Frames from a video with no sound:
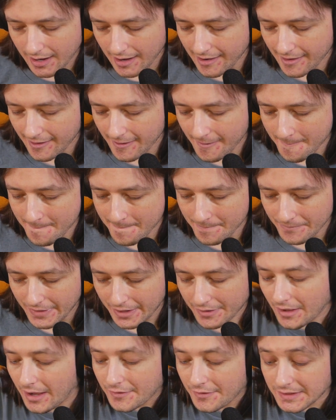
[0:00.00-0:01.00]

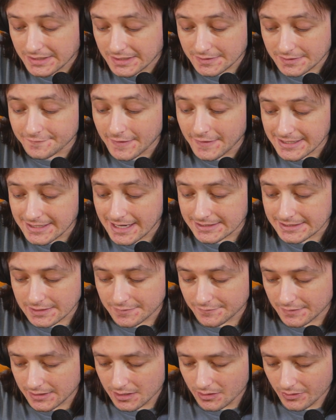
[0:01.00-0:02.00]
I think it's a
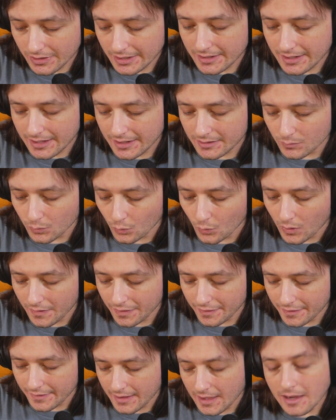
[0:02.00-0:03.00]
fantastic video and
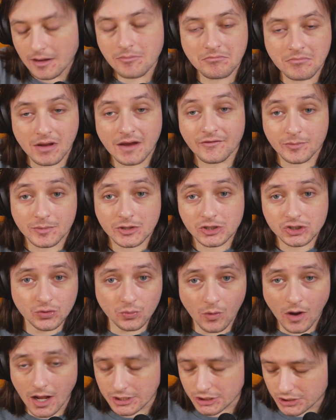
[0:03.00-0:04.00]
one that everybody should
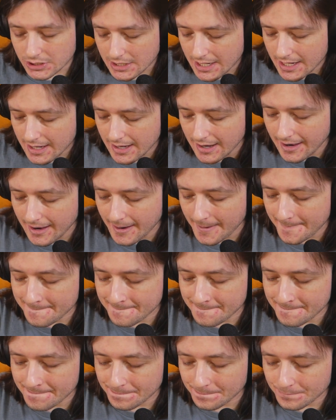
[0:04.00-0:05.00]
watch.
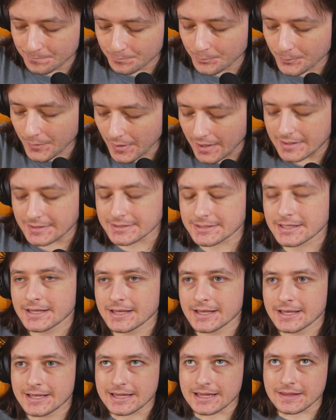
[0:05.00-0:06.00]
But
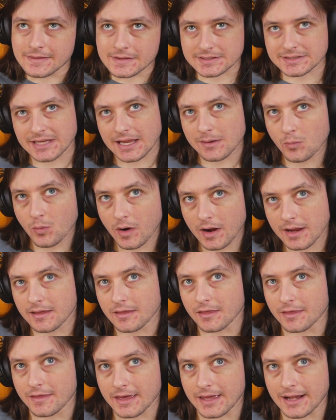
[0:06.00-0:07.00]
in the same way
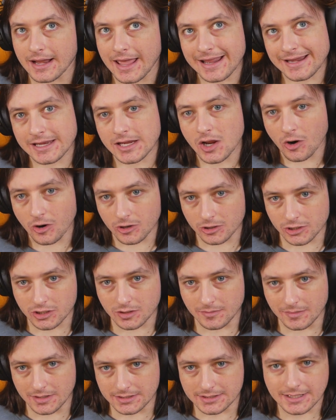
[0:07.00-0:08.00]
that any
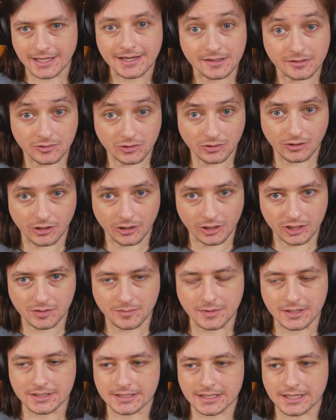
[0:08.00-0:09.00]
good
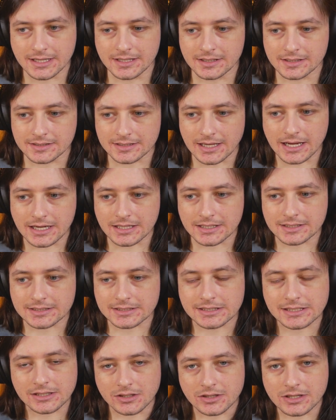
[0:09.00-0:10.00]
argument, is a
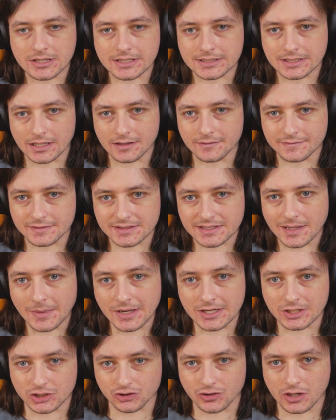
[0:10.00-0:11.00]
series of
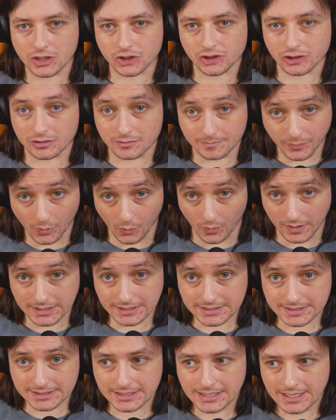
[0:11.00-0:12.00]
semi-structured
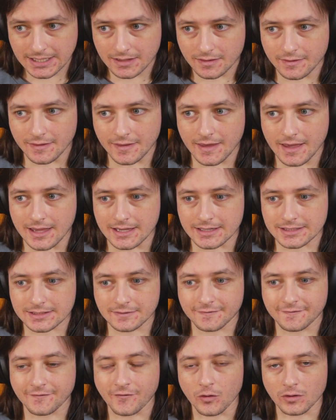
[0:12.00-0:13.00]
points that
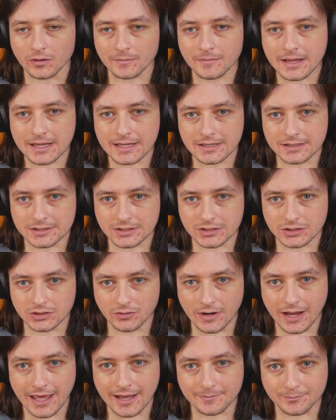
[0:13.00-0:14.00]
form
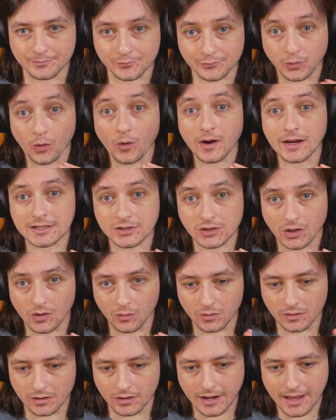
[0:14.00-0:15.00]
into and point
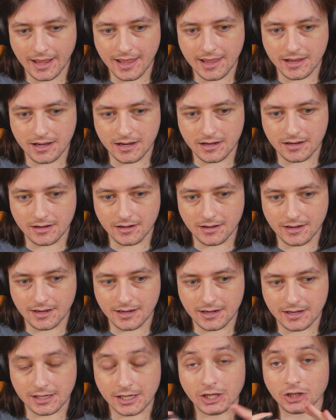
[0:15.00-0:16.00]
toward
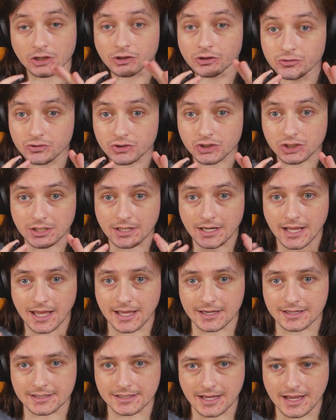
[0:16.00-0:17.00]
a conclusion
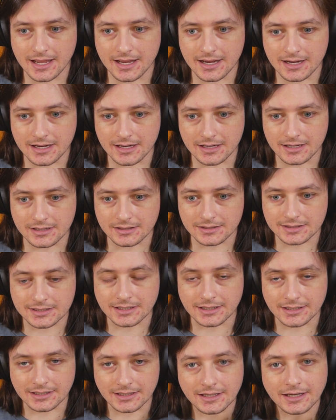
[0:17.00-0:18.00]
and a
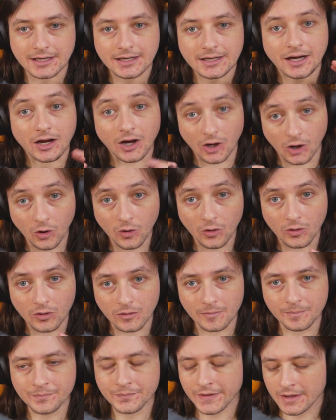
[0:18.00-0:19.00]

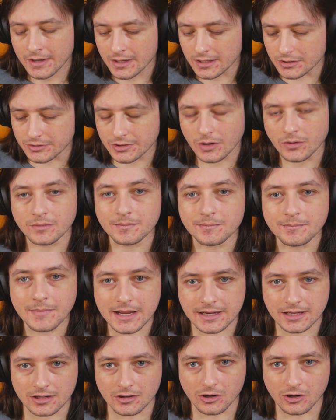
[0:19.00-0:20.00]
whole, you don't make an